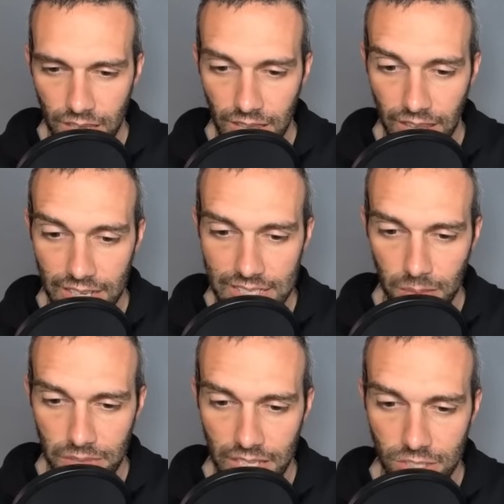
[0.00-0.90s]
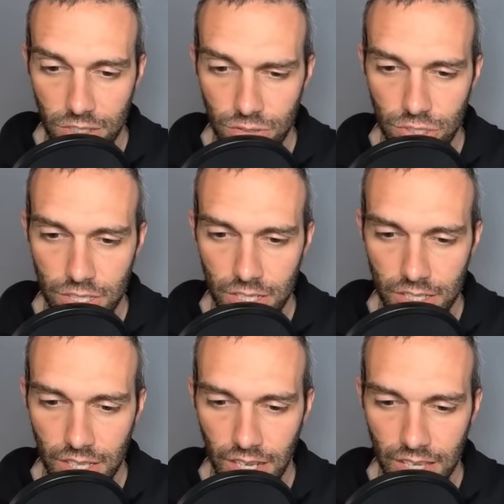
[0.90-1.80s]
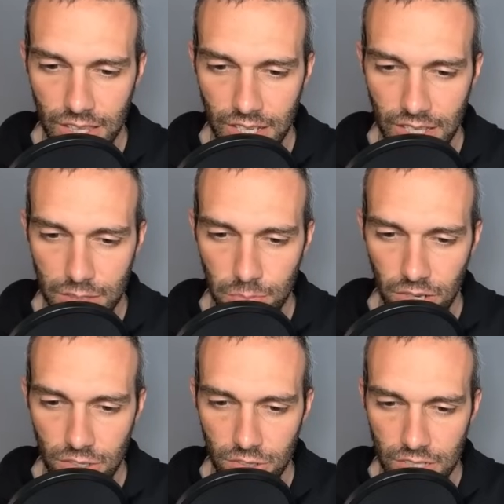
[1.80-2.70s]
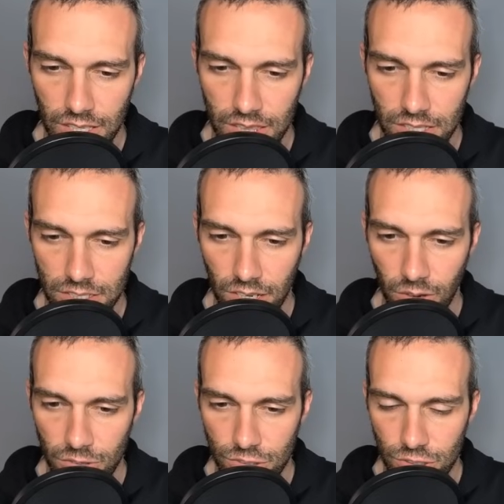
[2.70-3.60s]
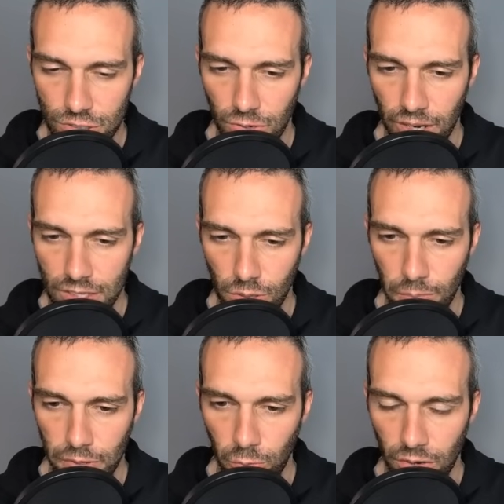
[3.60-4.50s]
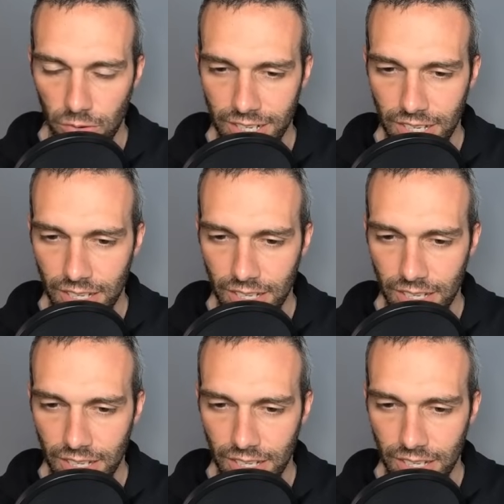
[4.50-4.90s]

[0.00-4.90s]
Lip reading: Except they do shield, and I think at this point you just let this go and just try and sweep with walrein.